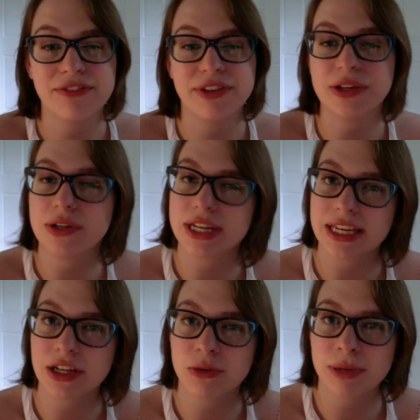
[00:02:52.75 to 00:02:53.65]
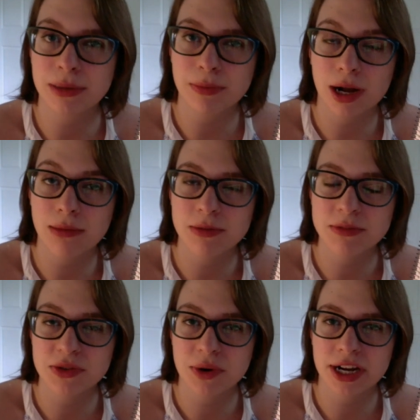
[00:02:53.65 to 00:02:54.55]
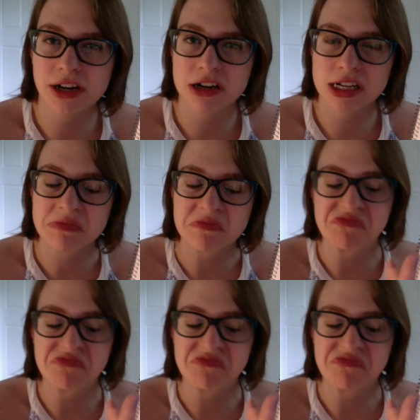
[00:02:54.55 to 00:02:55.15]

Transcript: feel like it'll be a problem to write on.